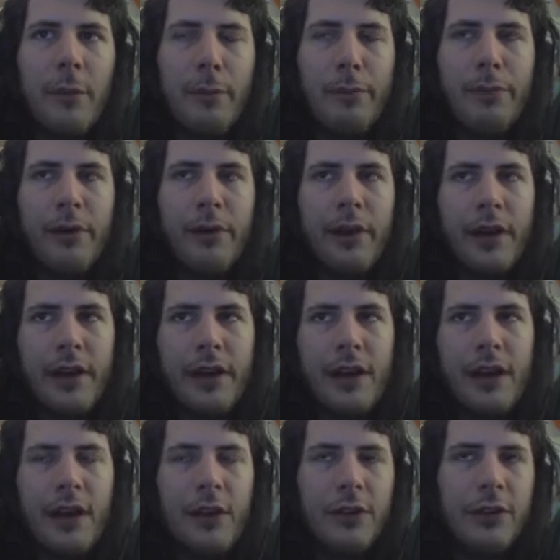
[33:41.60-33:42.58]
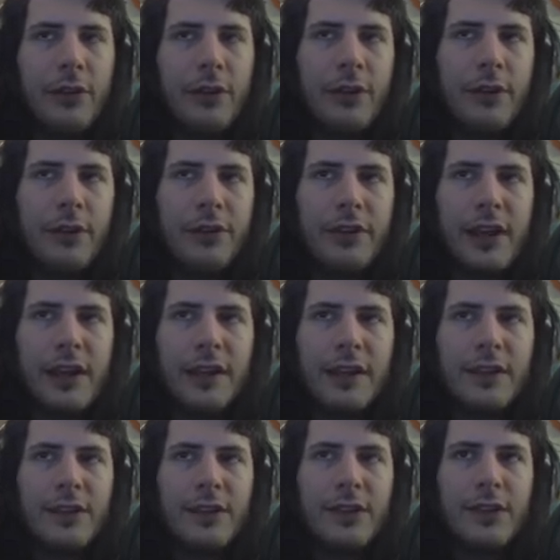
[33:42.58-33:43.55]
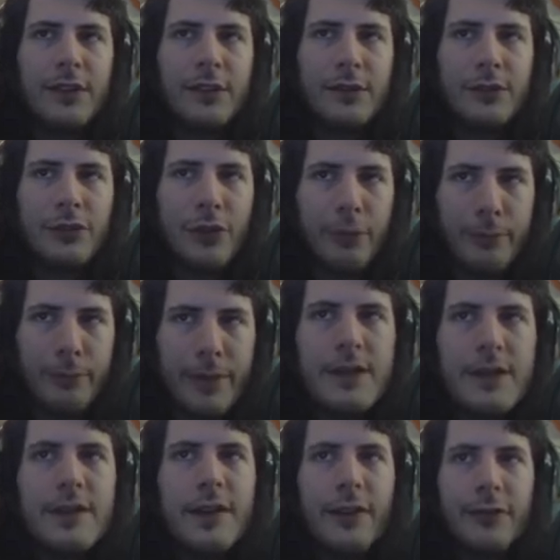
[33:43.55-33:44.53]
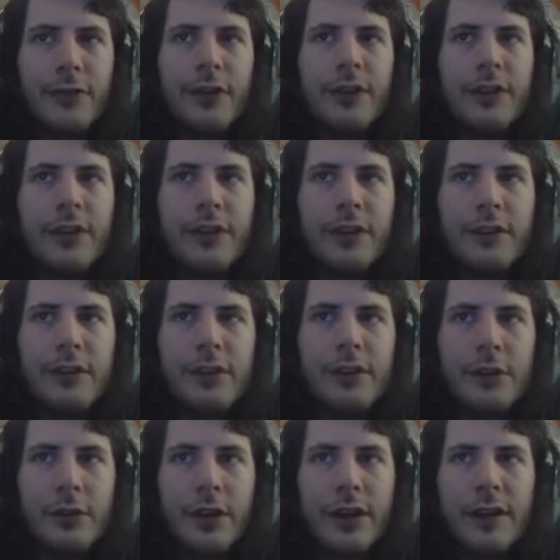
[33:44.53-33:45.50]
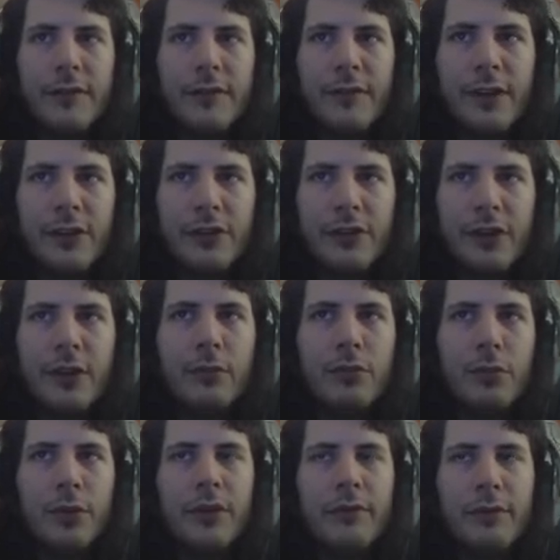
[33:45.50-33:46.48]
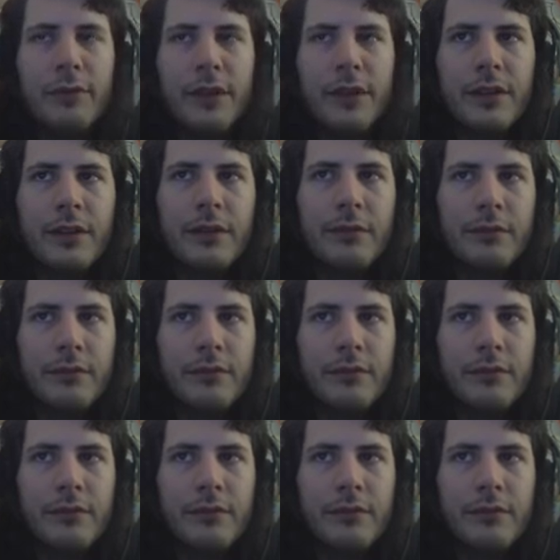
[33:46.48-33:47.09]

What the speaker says: but I also understand it's to be different than, an infinite jump would have been